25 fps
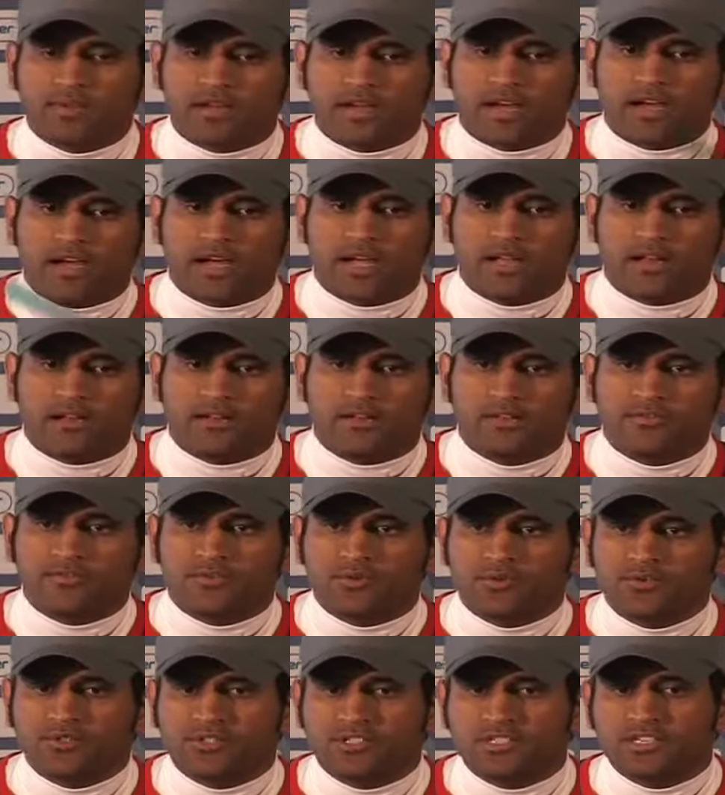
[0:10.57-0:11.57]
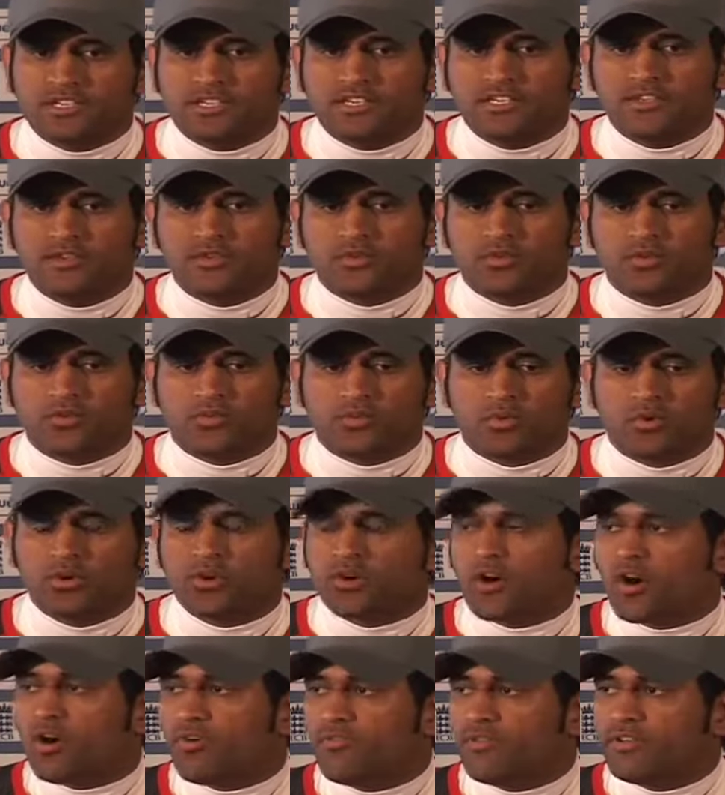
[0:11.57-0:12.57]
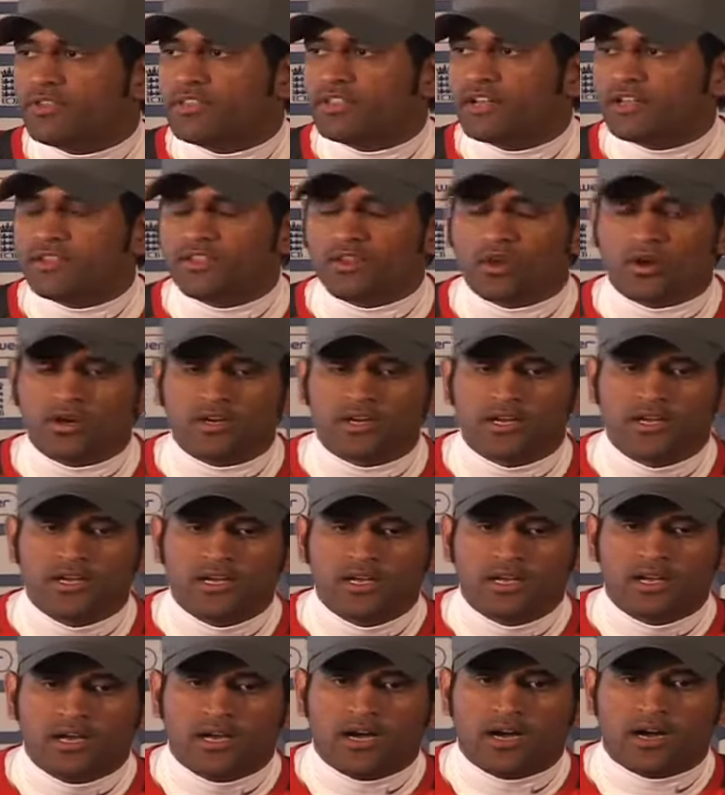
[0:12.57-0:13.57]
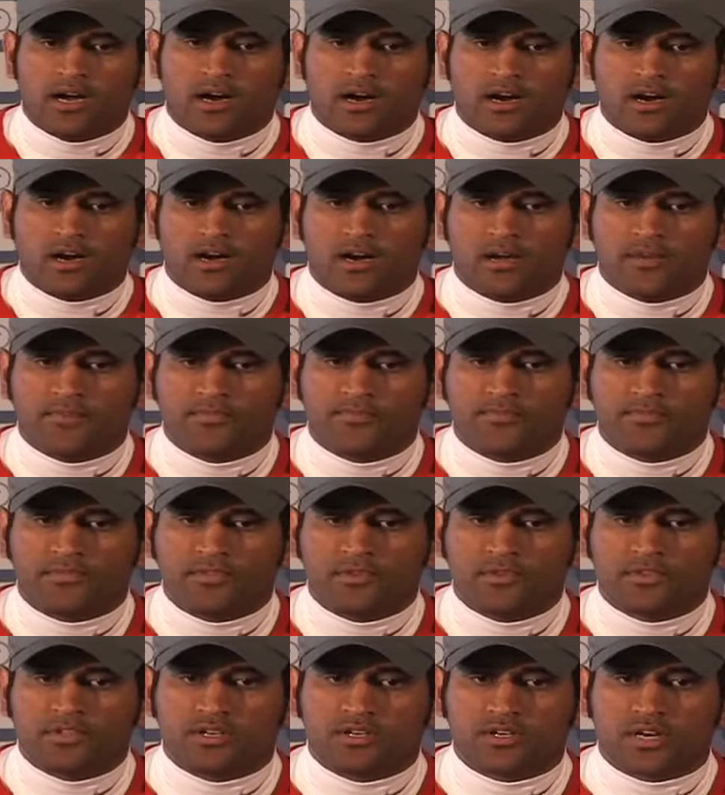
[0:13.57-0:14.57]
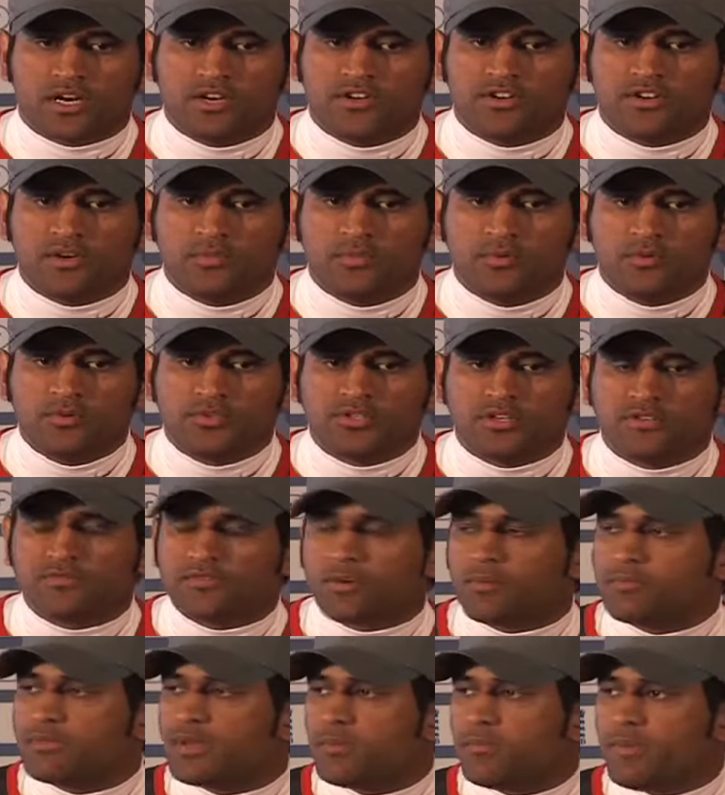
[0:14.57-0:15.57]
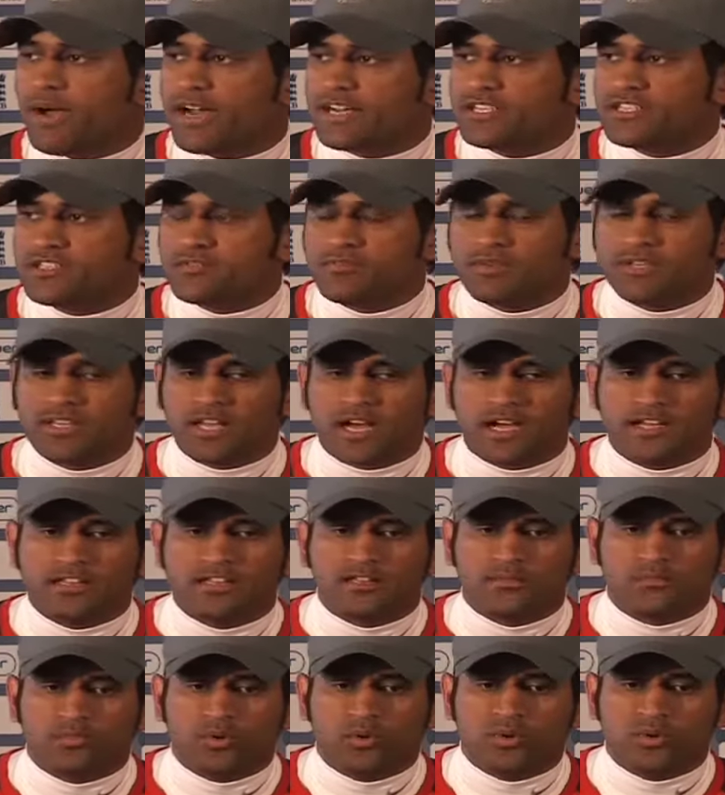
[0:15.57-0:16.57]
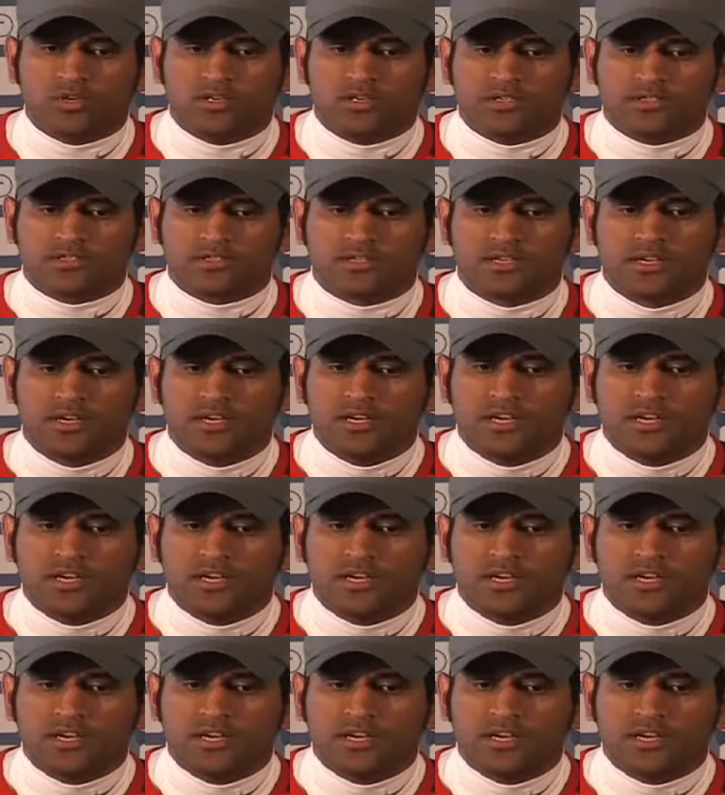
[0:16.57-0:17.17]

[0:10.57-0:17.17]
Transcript: And if you see, you know, more often than not, you know, the contribution from the batsmen and the bowlers,